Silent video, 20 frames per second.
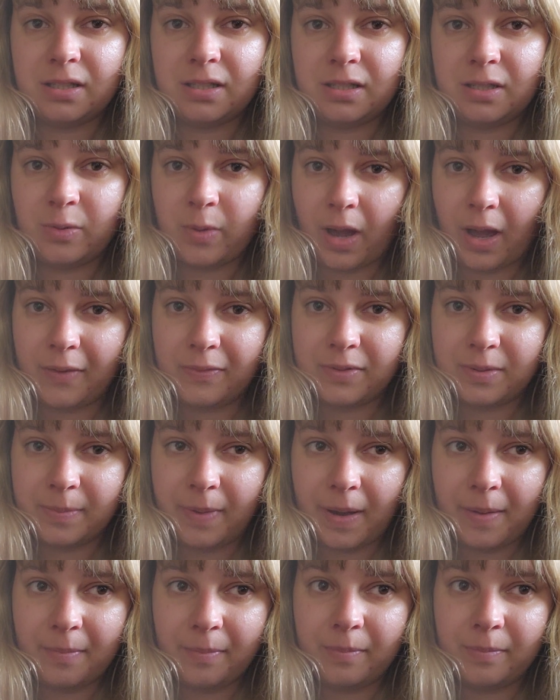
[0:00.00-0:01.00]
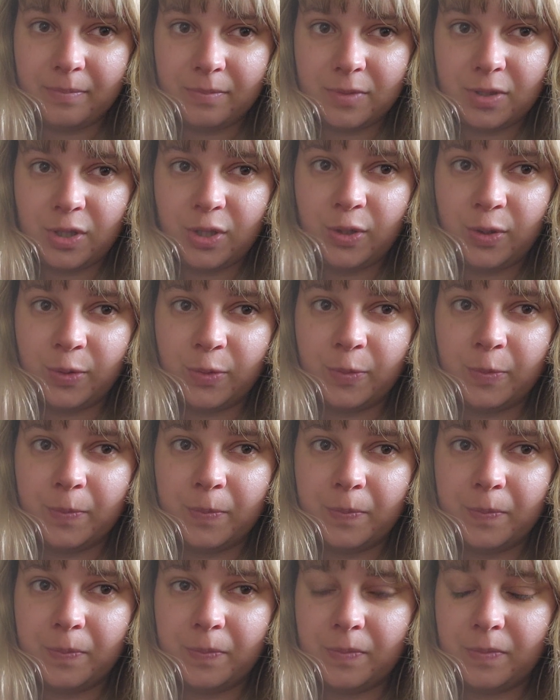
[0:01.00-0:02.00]
You have to buy two,
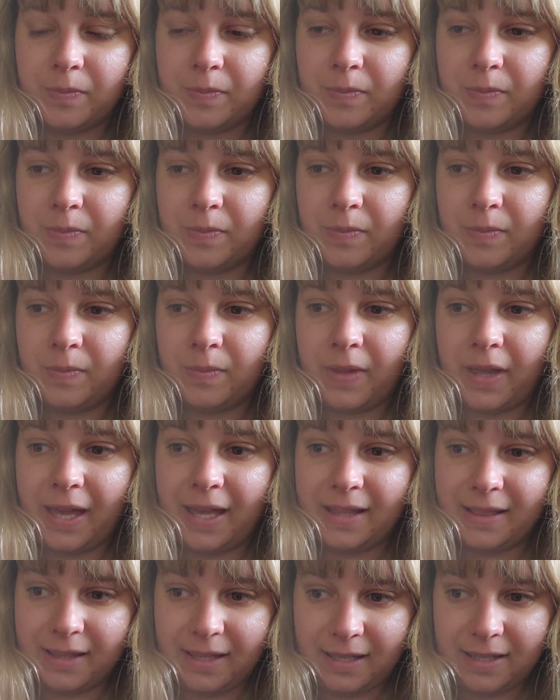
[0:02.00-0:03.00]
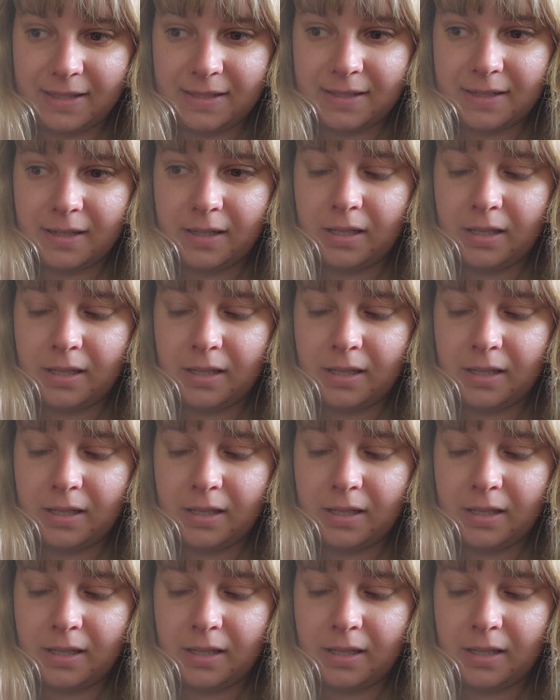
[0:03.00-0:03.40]
at least.